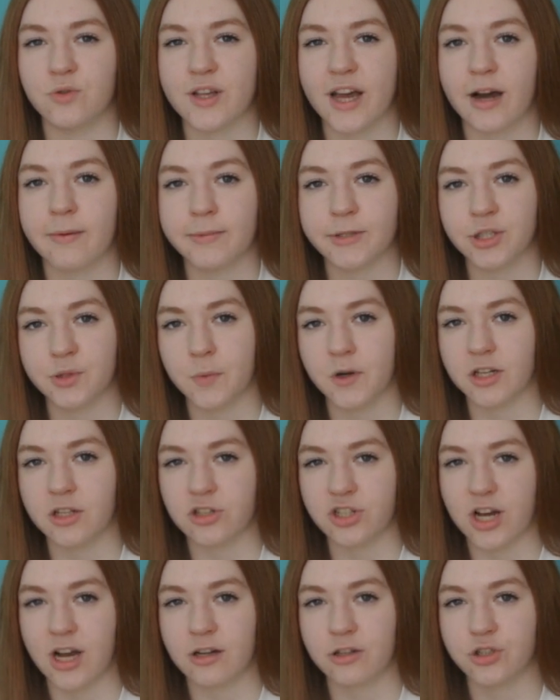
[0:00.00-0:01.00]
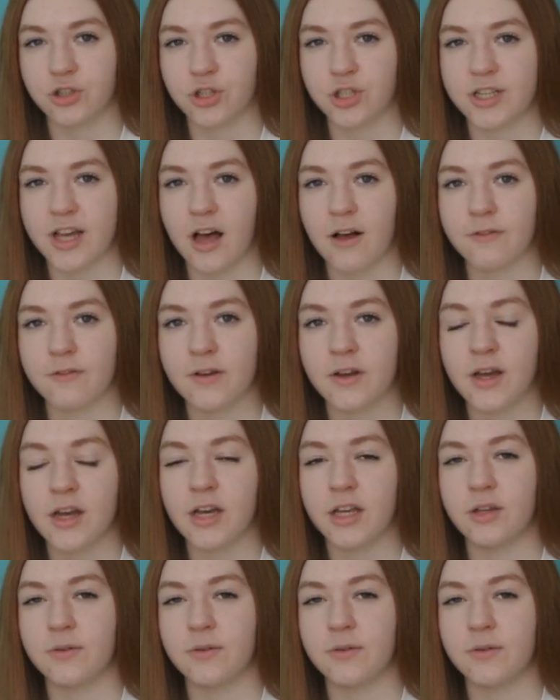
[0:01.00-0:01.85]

how much you want to challenge yourself.